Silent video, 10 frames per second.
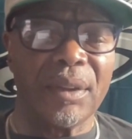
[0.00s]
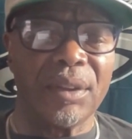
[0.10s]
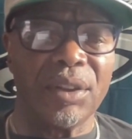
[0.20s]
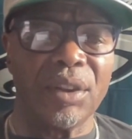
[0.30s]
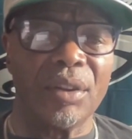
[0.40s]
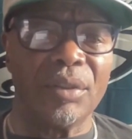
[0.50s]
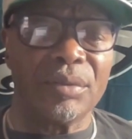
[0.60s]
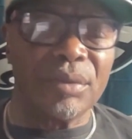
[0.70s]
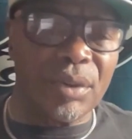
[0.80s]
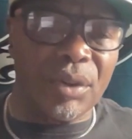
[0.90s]
You know,
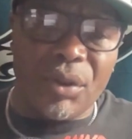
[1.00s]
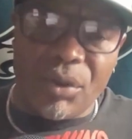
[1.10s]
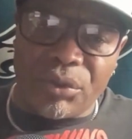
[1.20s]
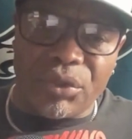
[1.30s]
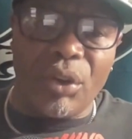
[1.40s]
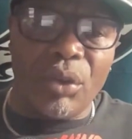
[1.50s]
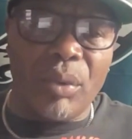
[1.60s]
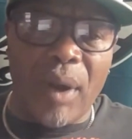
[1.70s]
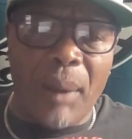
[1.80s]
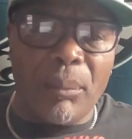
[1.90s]

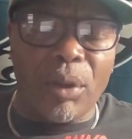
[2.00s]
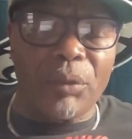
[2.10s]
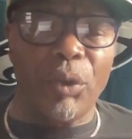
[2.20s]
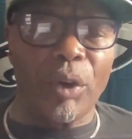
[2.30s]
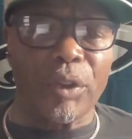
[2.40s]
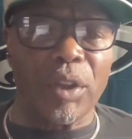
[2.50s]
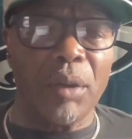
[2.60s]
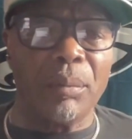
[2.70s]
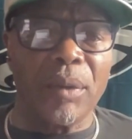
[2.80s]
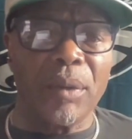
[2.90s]
so I'm looking forward to
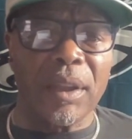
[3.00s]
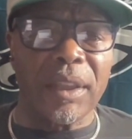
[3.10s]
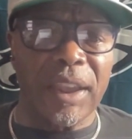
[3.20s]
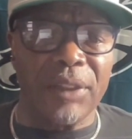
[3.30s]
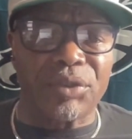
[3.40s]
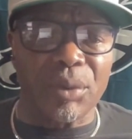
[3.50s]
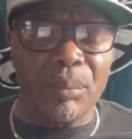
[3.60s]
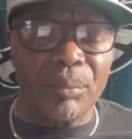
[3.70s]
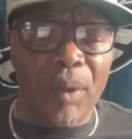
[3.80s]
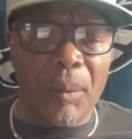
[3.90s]
him getting
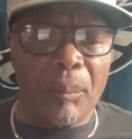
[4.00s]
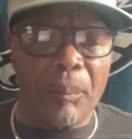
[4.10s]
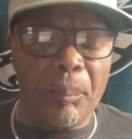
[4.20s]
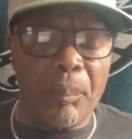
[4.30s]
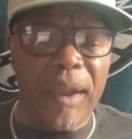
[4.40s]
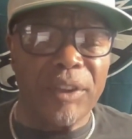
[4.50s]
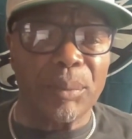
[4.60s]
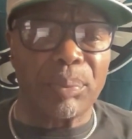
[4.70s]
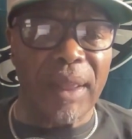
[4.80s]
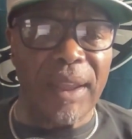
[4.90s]
some
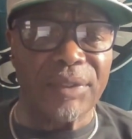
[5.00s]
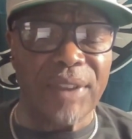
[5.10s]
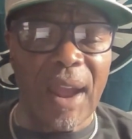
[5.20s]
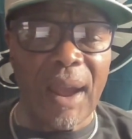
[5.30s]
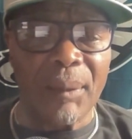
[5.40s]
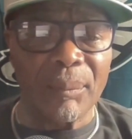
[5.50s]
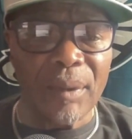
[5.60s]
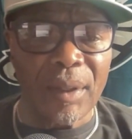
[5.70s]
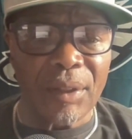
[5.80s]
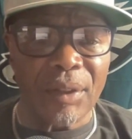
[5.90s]
major playing time
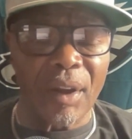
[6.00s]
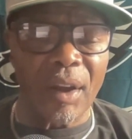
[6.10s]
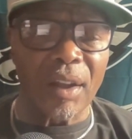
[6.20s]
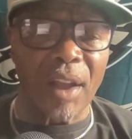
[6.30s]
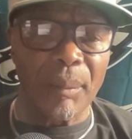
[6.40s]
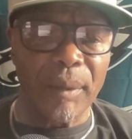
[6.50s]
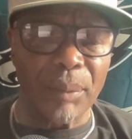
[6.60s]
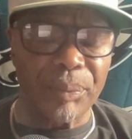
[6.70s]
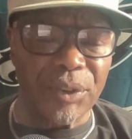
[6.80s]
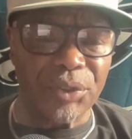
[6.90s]
coming
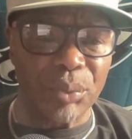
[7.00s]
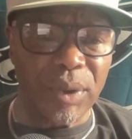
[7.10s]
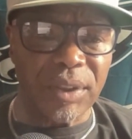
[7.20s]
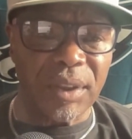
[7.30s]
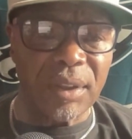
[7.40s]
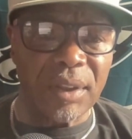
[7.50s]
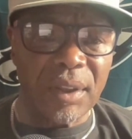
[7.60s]
up this week.